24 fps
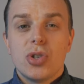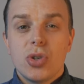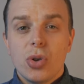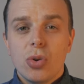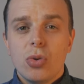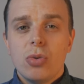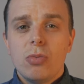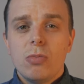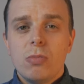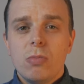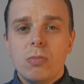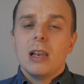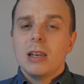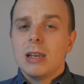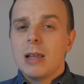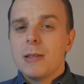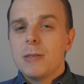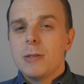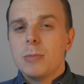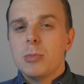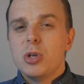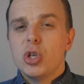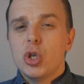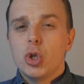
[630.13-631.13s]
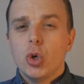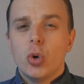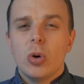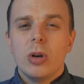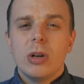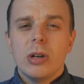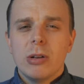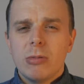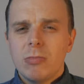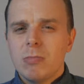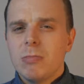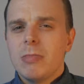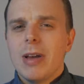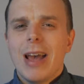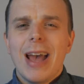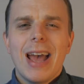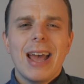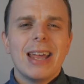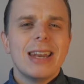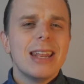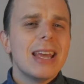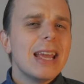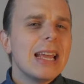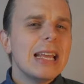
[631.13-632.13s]
soon, let them enjoy
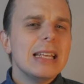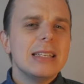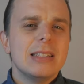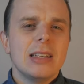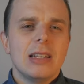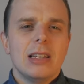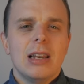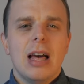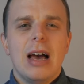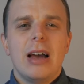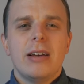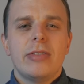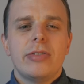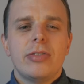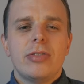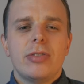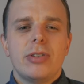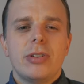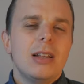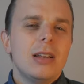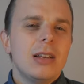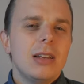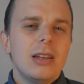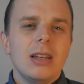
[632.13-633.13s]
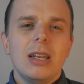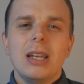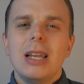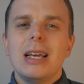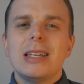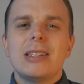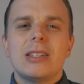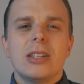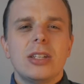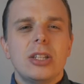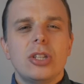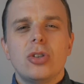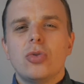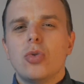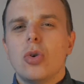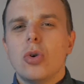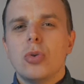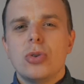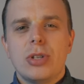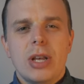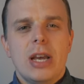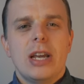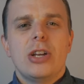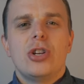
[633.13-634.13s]
an easy life, lessen the
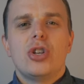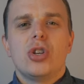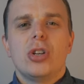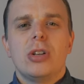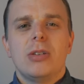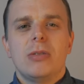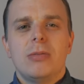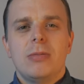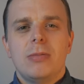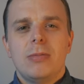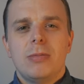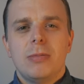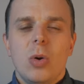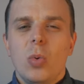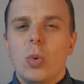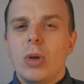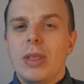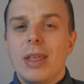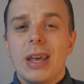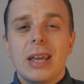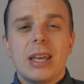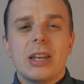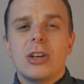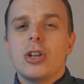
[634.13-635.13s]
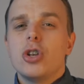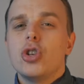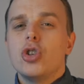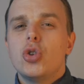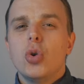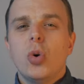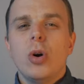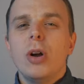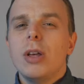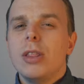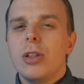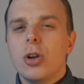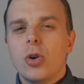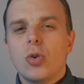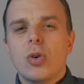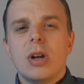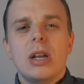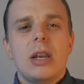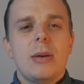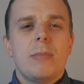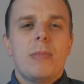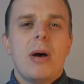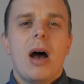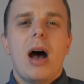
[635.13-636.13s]
rotation, where they can enjoy the
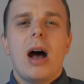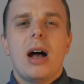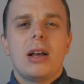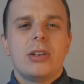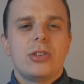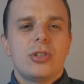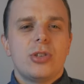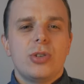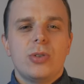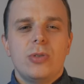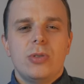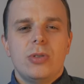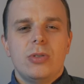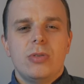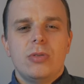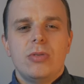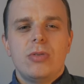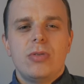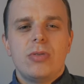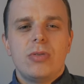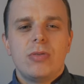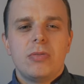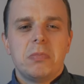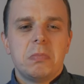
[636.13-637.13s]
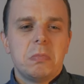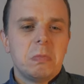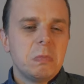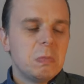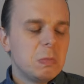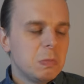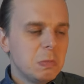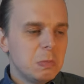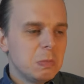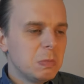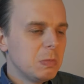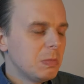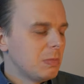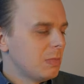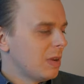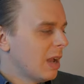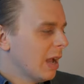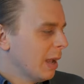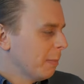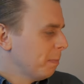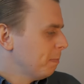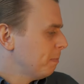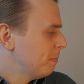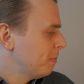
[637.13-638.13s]
green pastures of,
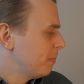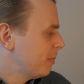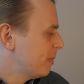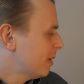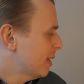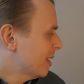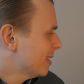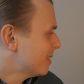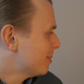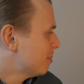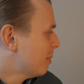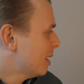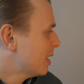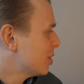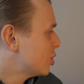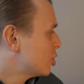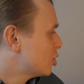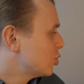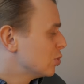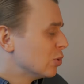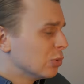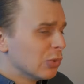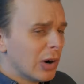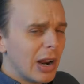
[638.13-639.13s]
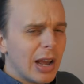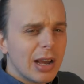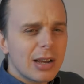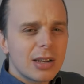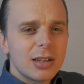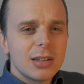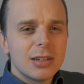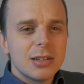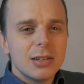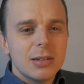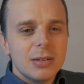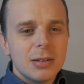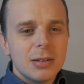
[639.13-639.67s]
I guess, my shoe rack.